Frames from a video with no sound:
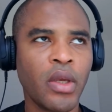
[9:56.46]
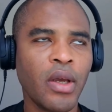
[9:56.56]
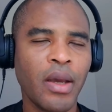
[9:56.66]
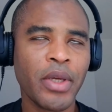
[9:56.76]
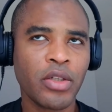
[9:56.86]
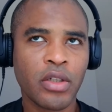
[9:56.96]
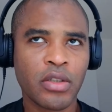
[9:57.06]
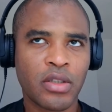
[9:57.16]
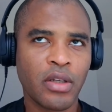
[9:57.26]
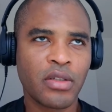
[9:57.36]
I mean,
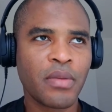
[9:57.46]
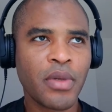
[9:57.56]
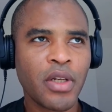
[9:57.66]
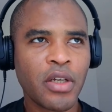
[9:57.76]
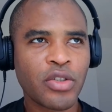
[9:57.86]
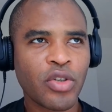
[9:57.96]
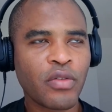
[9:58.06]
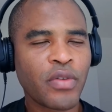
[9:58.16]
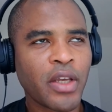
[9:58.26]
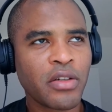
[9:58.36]
there's a similar sort
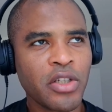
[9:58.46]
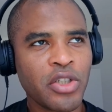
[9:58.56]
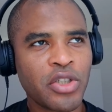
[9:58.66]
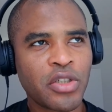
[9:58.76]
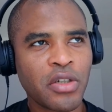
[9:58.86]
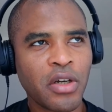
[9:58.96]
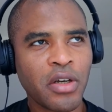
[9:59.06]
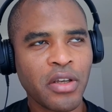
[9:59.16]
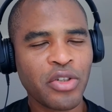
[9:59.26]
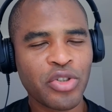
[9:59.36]
of like niche
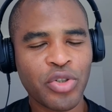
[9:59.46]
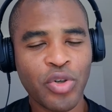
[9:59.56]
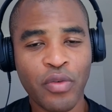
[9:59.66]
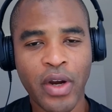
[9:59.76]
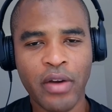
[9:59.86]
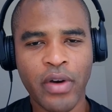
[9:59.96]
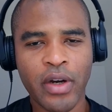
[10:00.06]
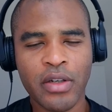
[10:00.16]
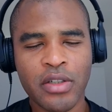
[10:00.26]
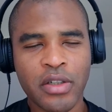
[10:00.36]
industry or very, very
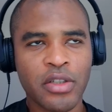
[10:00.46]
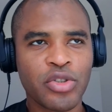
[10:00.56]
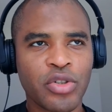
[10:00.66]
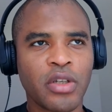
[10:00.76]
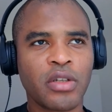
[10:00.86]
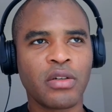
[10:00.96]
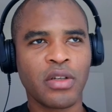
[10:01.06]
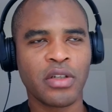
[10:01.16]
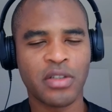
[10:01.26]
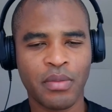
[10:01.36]
niche industry
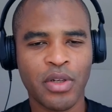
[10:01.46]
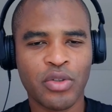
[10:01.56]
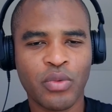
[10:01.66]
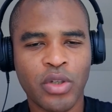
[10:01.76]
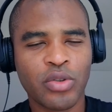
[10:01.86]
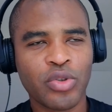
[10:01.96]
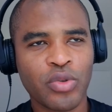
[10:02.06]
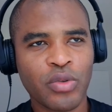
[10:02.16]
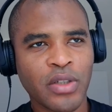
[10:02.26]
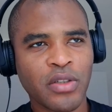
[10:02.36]
that is similar to what you
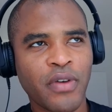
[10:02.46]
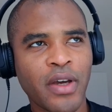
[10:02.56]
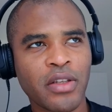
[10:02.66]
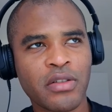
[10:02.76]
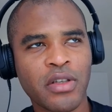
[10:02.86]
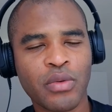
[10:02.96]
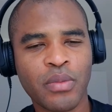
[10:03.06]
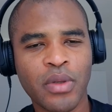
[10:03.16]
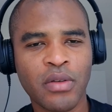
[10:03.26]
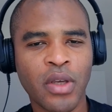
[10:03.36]
do as a financier would be